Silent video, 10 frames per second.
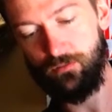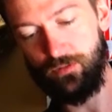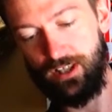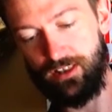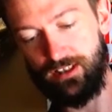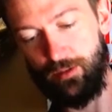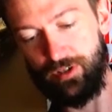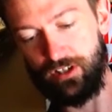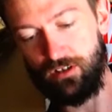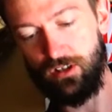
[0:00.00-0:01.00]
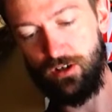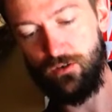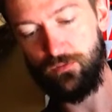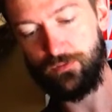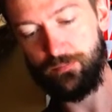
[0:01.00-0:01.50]
with lemon and
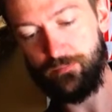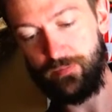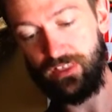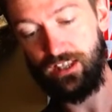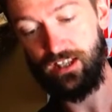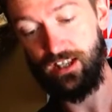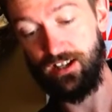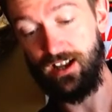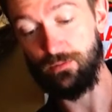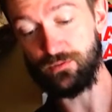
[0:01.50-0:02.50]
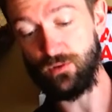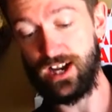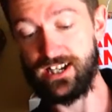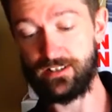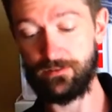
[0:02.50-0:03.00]
clove, and I was right.